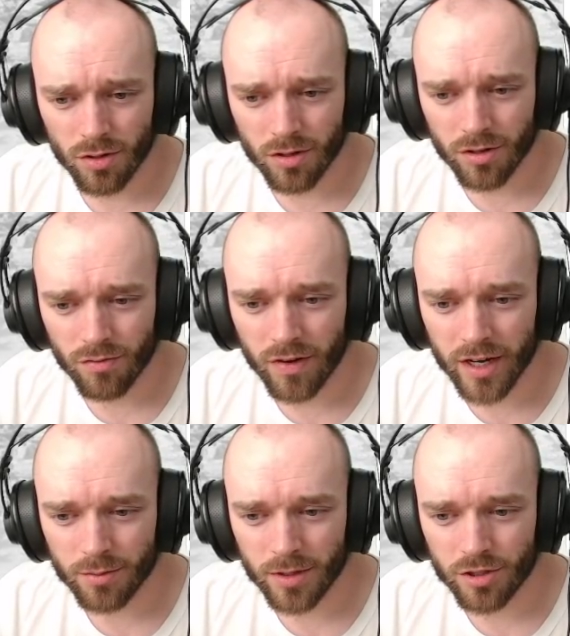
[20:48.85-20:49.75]
longer
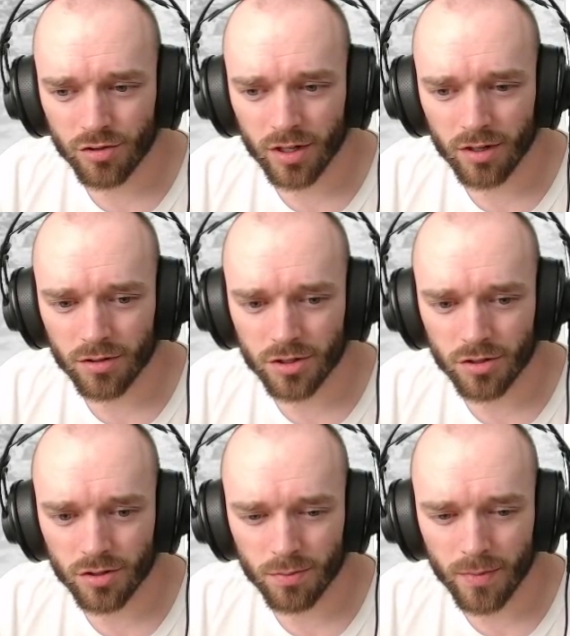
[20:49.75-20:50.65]
randomly trigger on
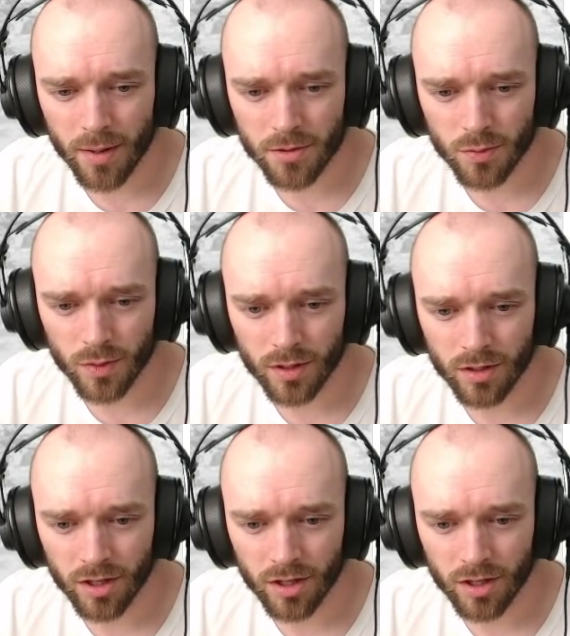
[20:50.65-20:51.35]
certain maps when the